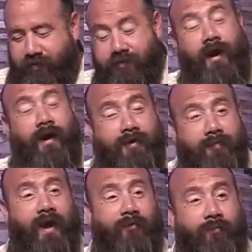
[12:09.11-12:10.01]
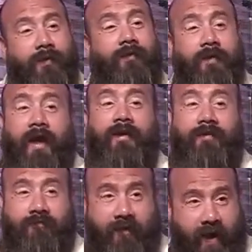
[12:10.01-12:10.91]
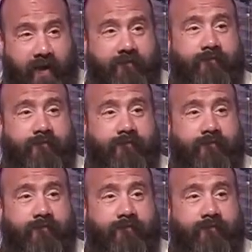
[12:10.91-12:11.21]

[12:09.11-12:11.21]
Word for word: Talk about a real 9 to 5.